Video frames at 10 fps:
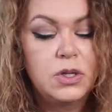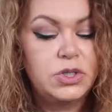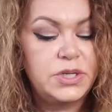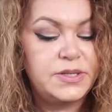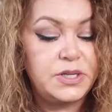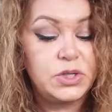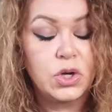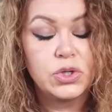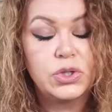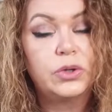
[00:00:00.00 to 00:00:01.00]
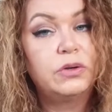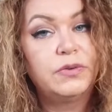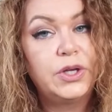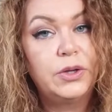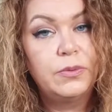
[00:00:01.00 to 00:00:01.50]
Chia seeds are so good
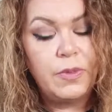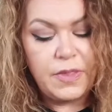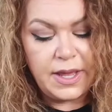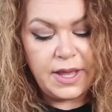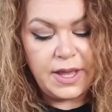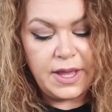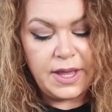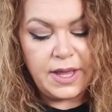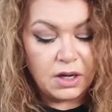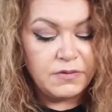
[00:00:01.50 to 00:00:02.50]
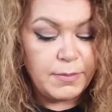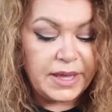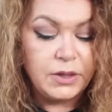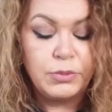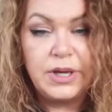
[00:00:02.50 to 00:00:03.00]
for you. They have a lot of
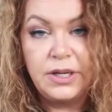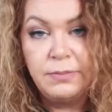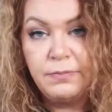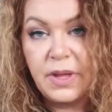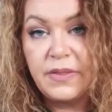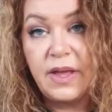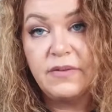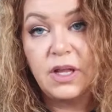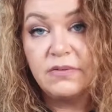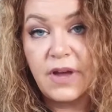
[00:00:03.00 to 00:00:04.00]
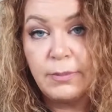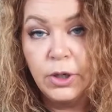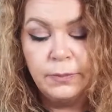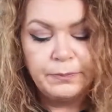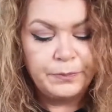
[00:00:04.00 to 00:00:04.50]
omega-3 in them, and they have a lot of fiber.